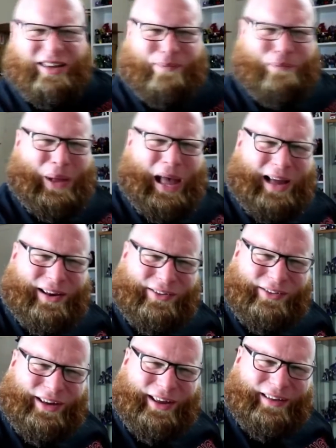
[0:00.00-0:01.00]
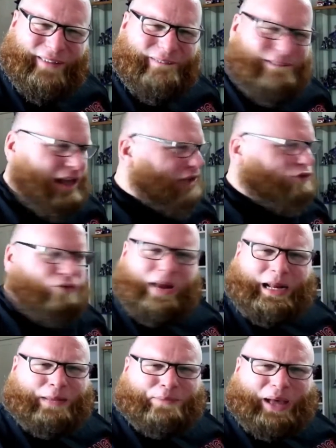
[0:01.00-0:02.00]
That's bad, isn't it?
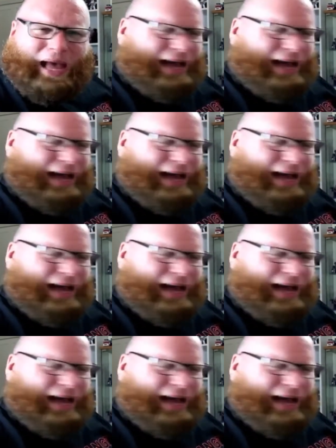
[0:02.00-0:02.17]
That's really